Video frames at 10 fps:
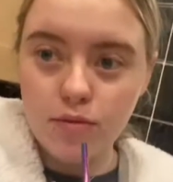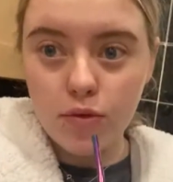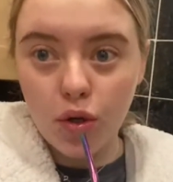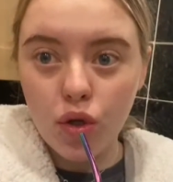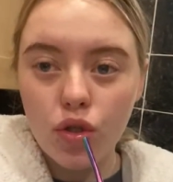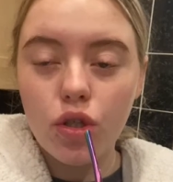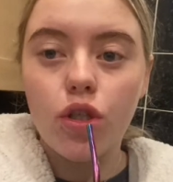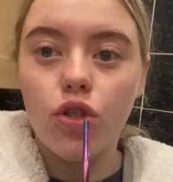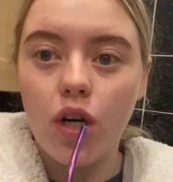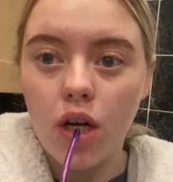don't usually
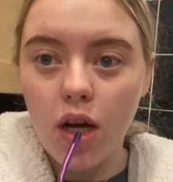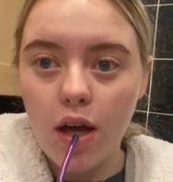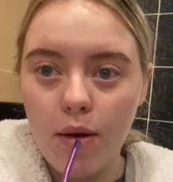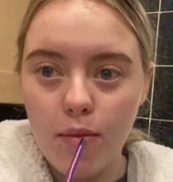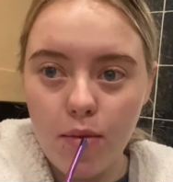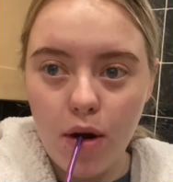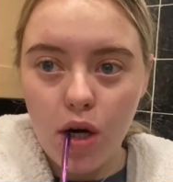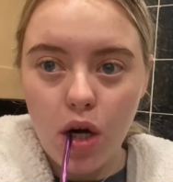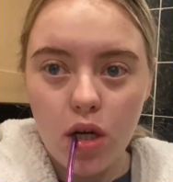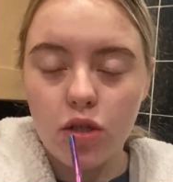drink
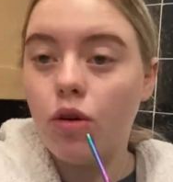Americans